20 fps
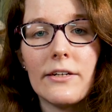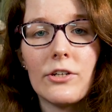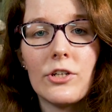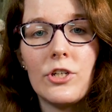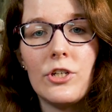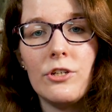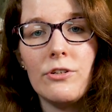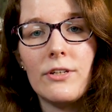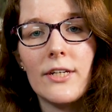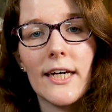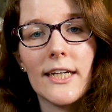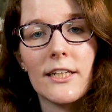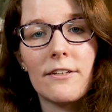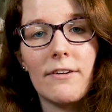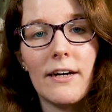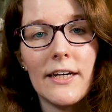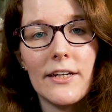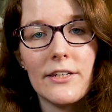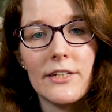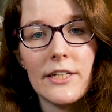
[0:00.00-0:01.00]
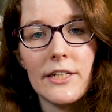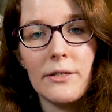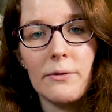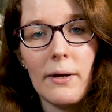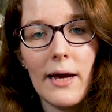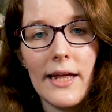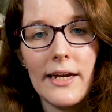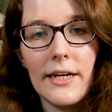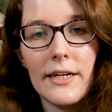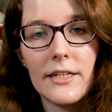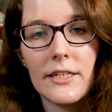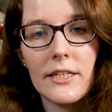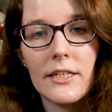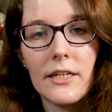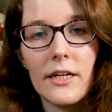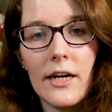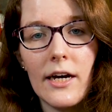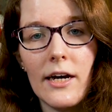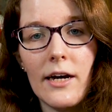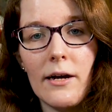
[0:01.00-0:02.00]
there's two text files that you edit
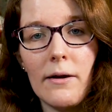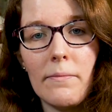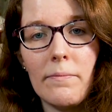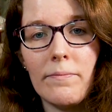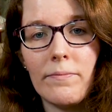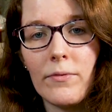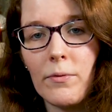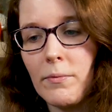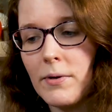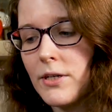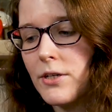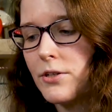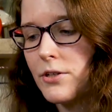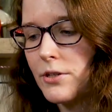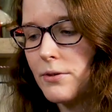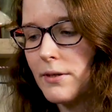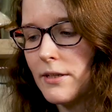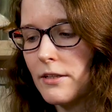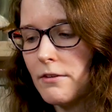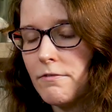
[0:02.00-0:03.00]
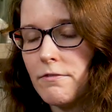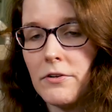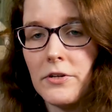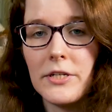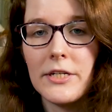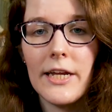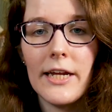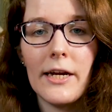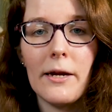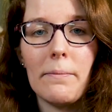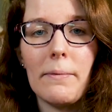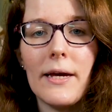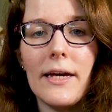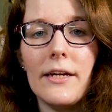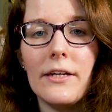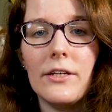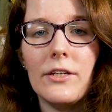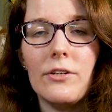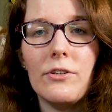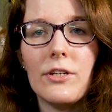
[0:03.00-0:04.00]
um, when you're doing the full setup,
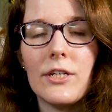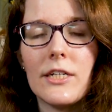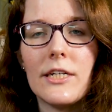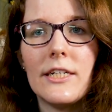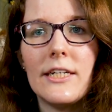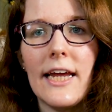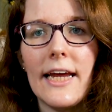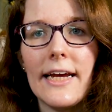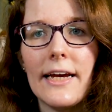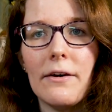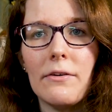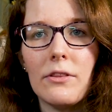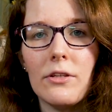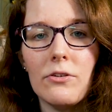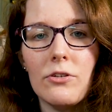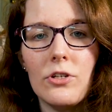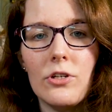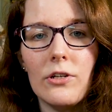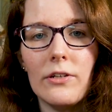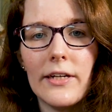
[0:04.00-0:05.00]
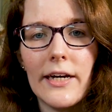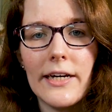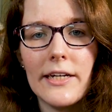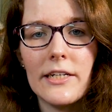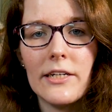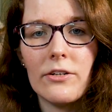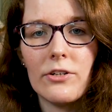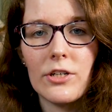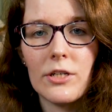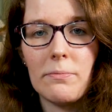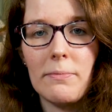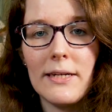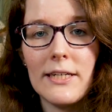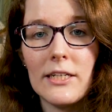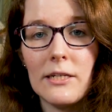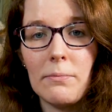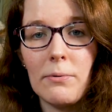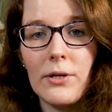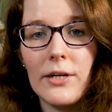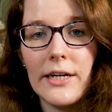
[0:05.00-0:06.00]
and you just take out those two lines. They're just
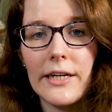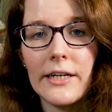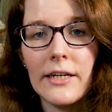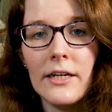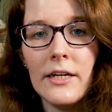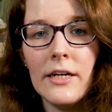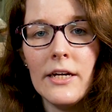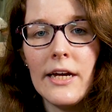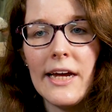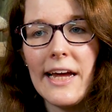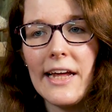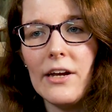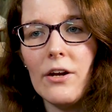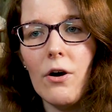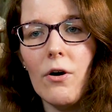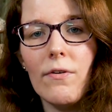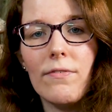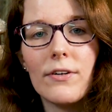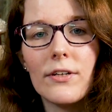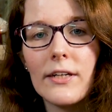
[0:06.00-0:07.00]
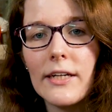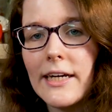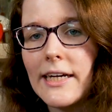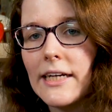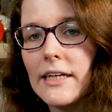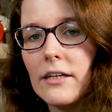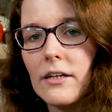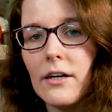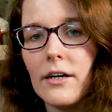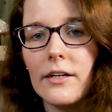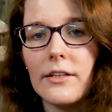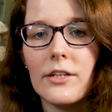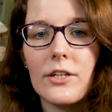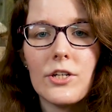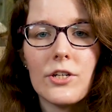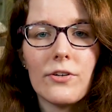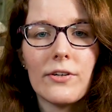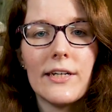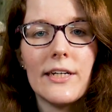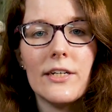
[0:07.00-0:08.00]
basically putting an overlay on the
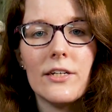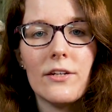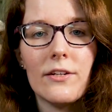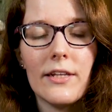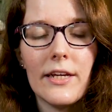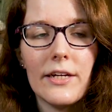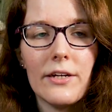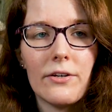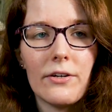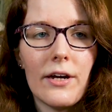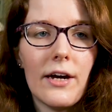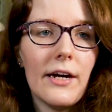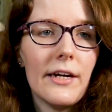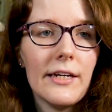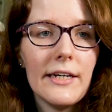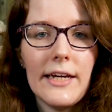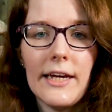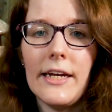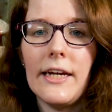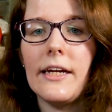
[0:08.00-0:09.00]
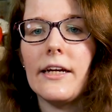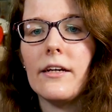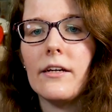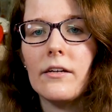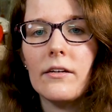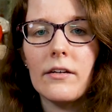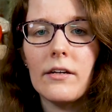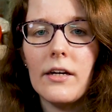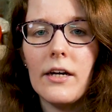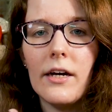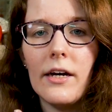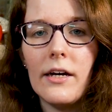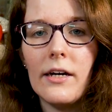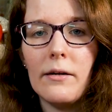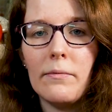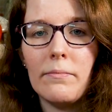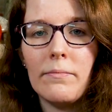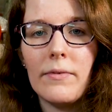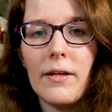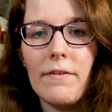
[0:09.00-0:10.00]
screen so that you're not getting
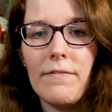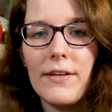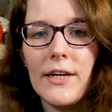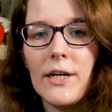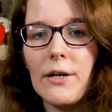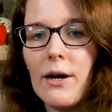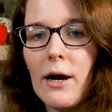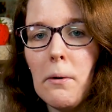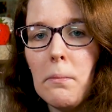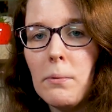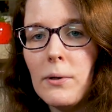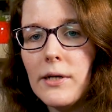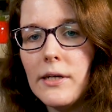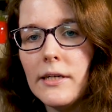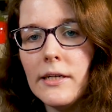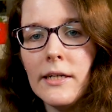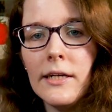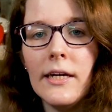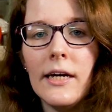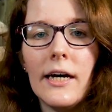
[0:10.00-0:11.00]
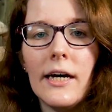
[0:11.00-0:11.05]
um, a video output.